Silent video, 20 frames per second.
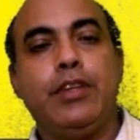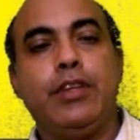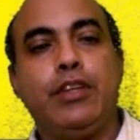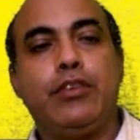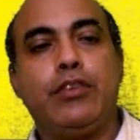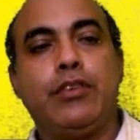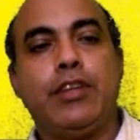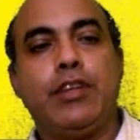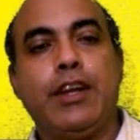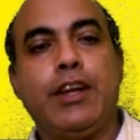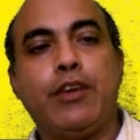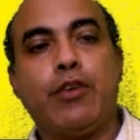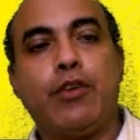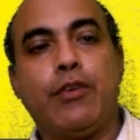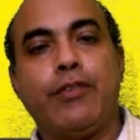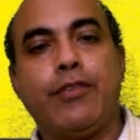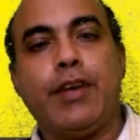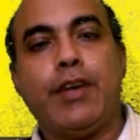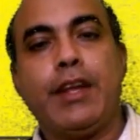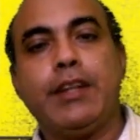set of
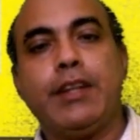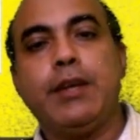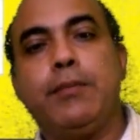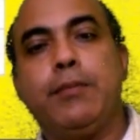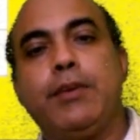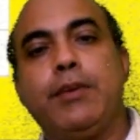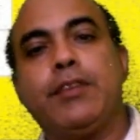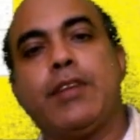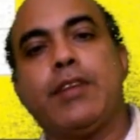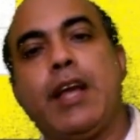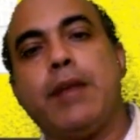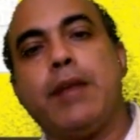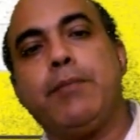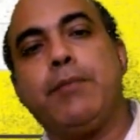variables can be